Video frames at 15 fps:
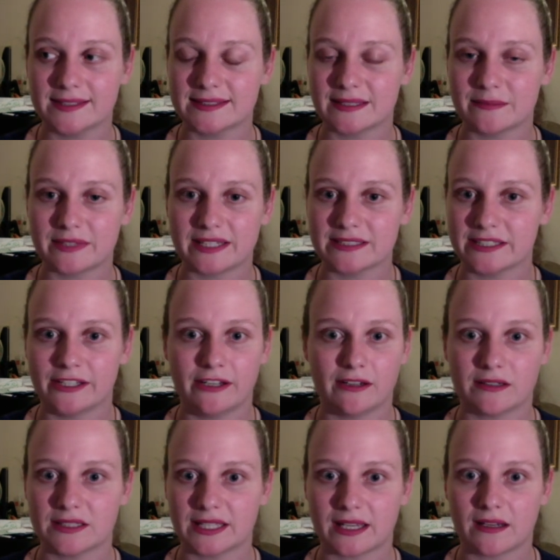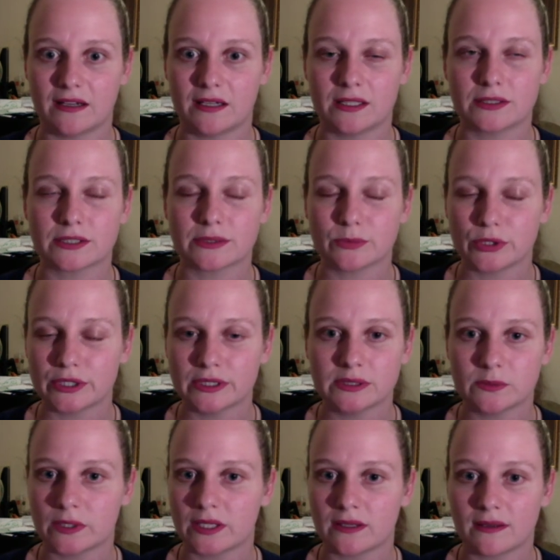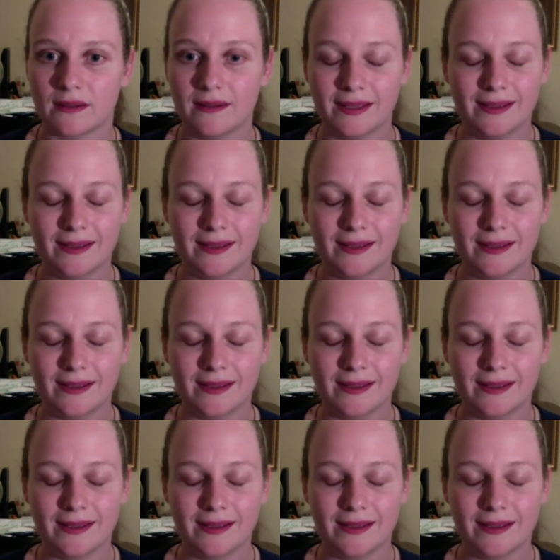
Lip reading: Some days I only got like 100 words when,